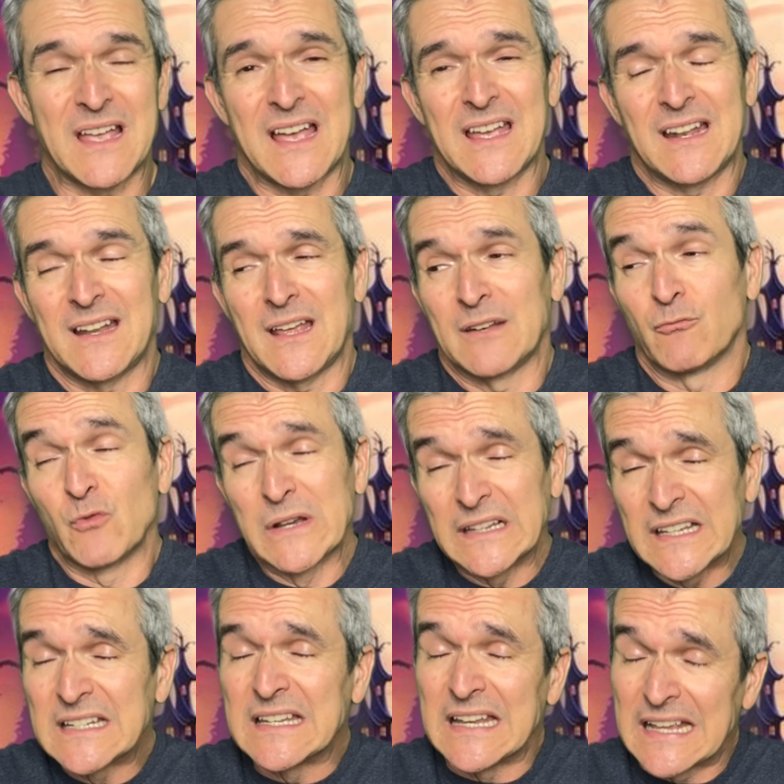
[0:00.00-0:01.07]
it
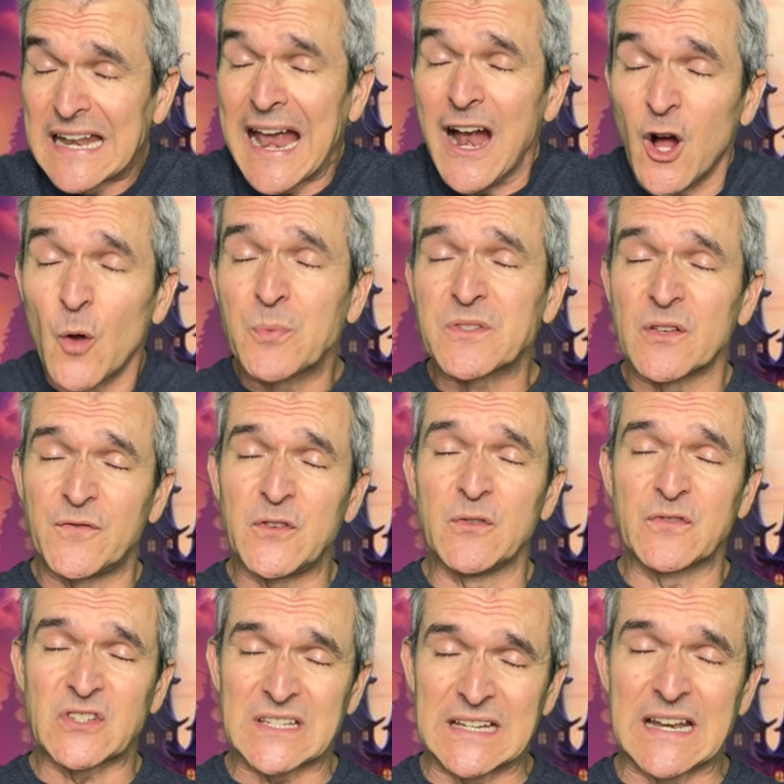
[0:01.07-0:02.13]
really it helps if you've
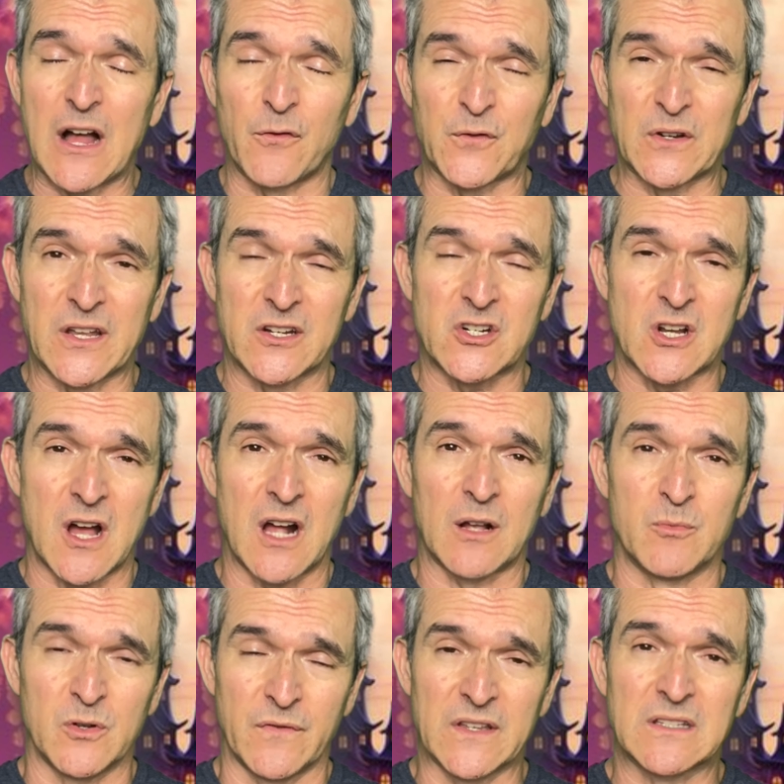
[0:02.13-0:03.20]
seen Alfred Hitchcock
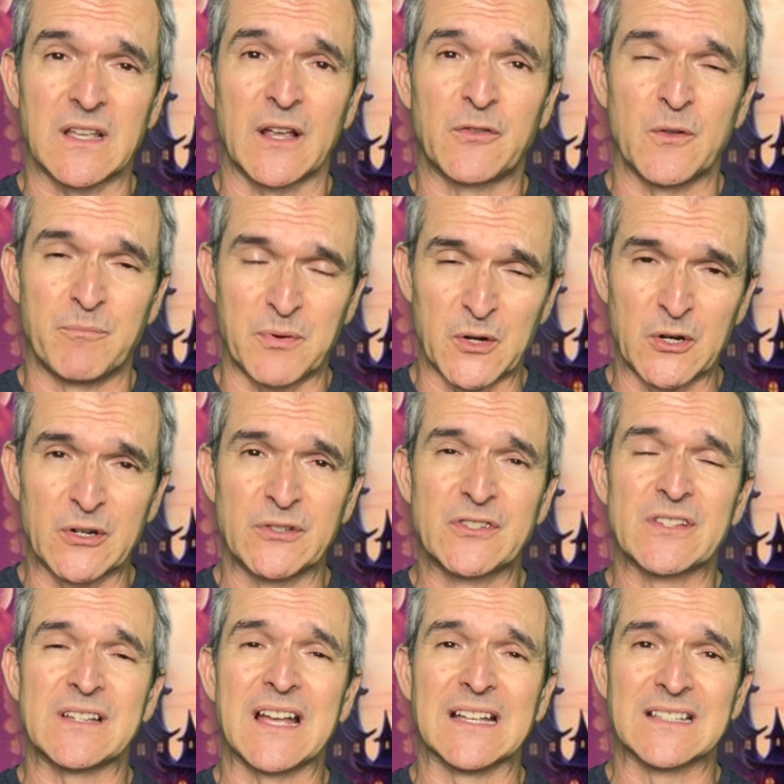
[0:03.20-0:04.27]
movies like The
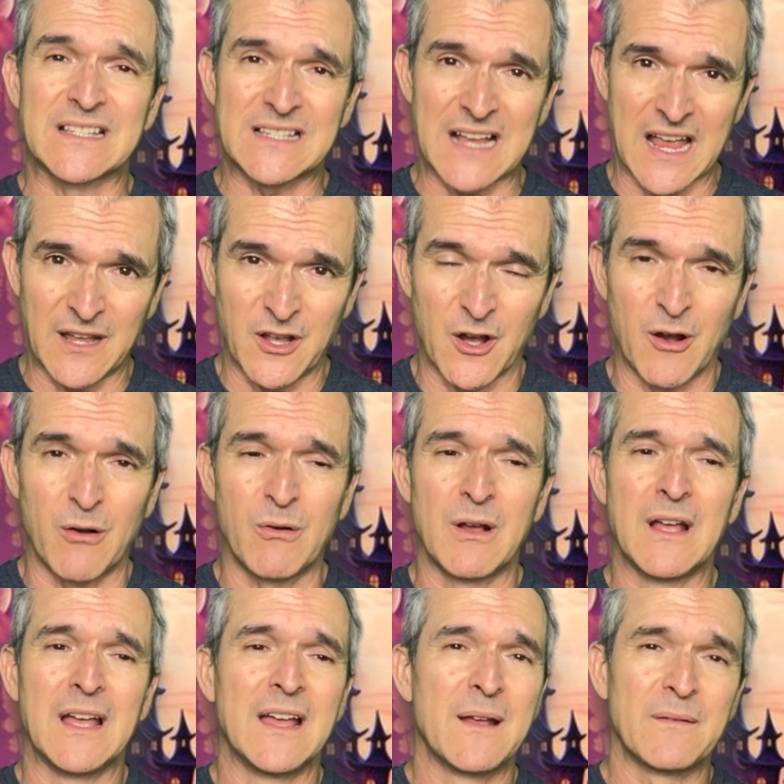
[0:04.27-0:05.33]
Birds and Psycho.
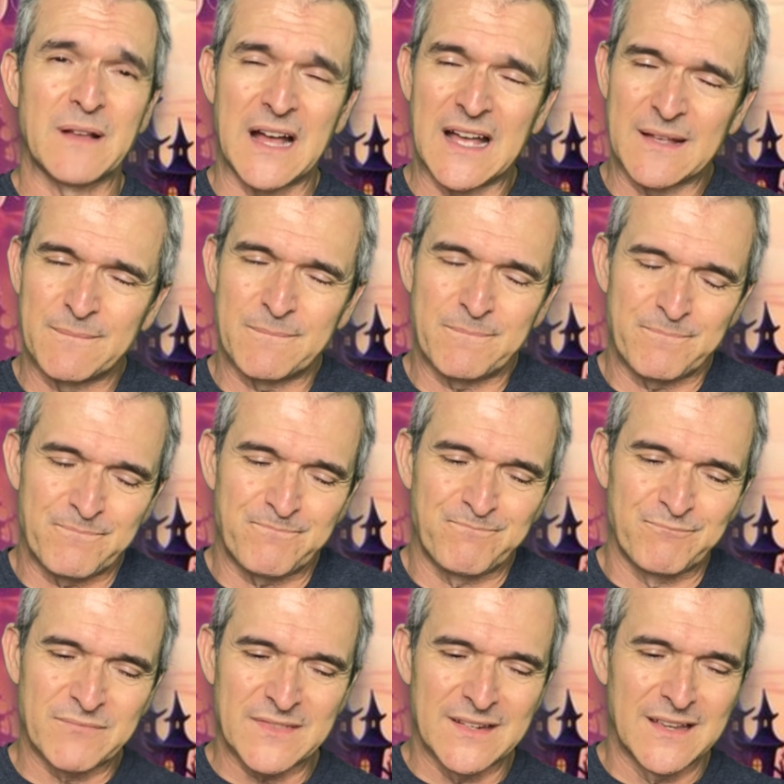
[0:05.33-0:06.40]
I,
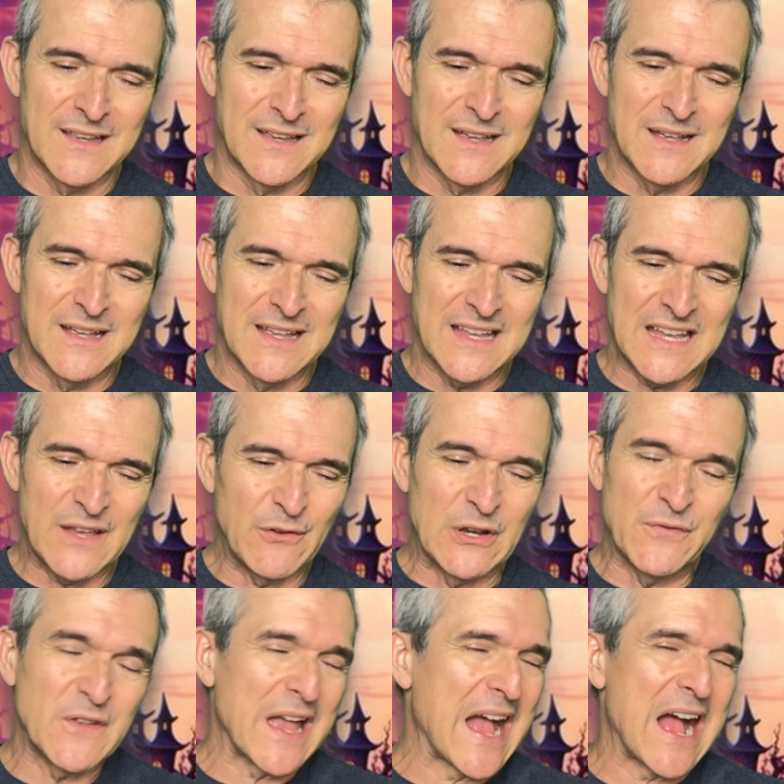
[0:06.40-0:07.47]
even
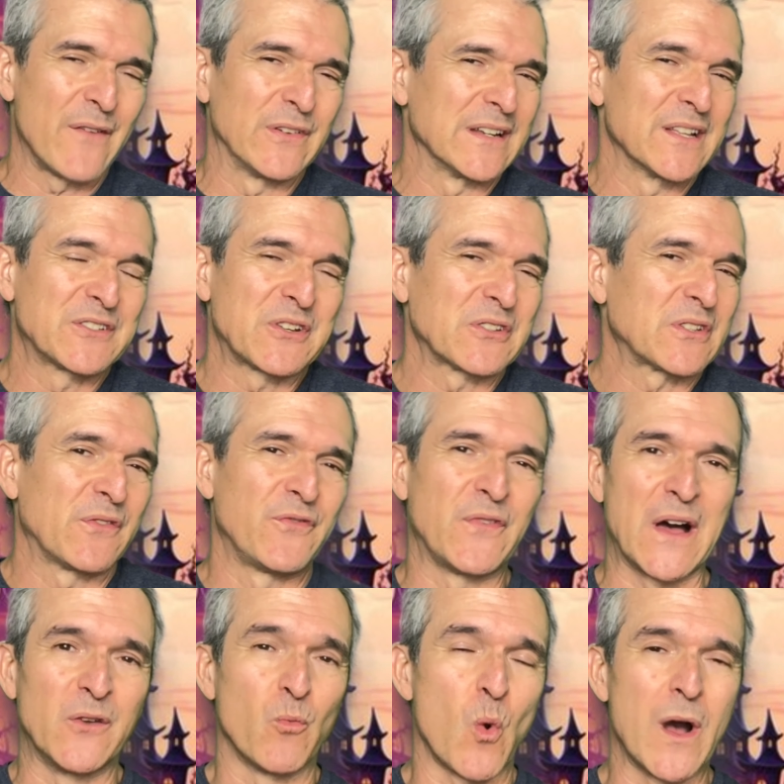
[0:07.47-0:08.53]
if you haven't, it's just a
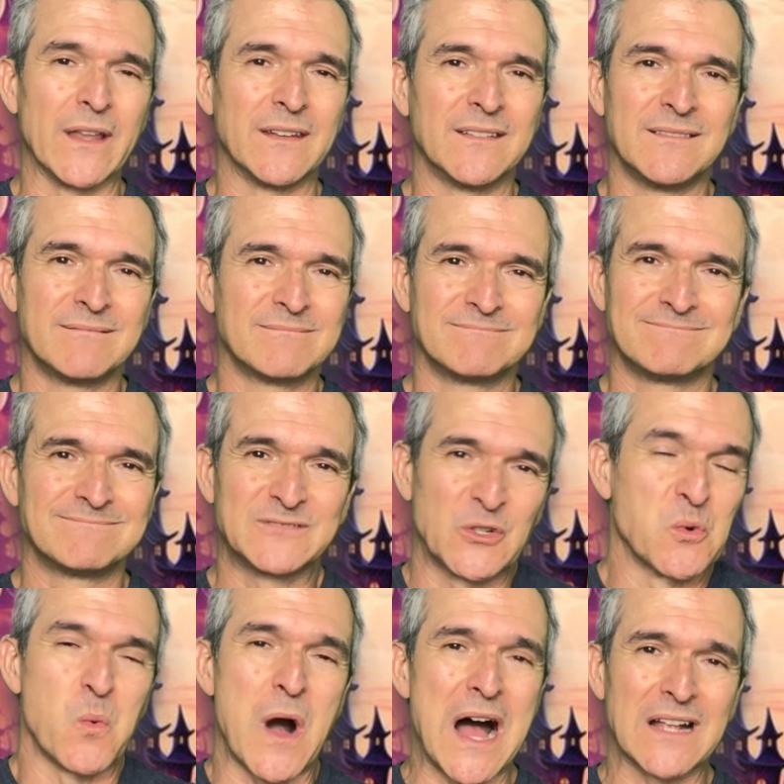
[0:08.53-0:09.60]
fun one to
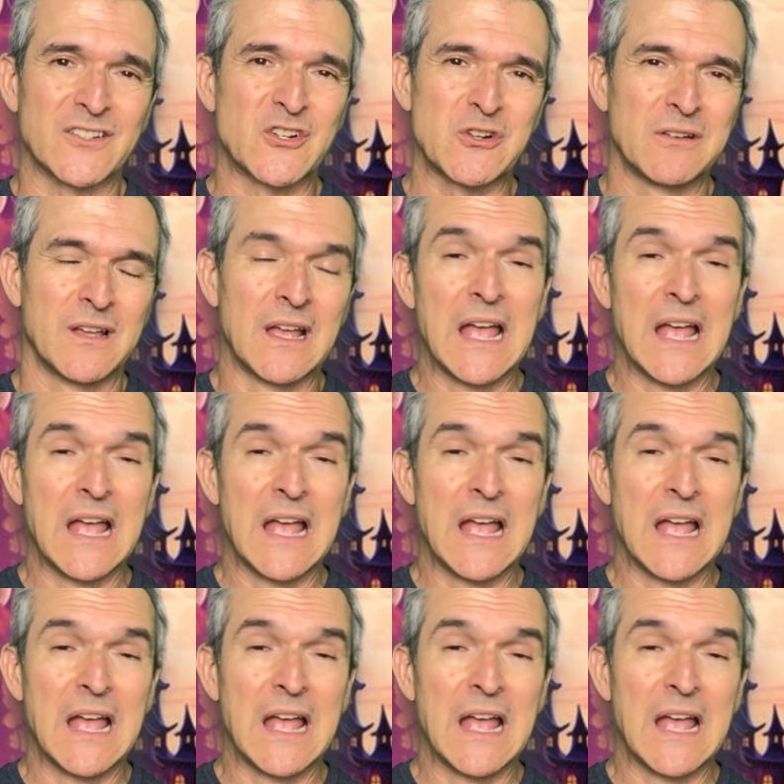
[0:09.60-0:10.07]
watch.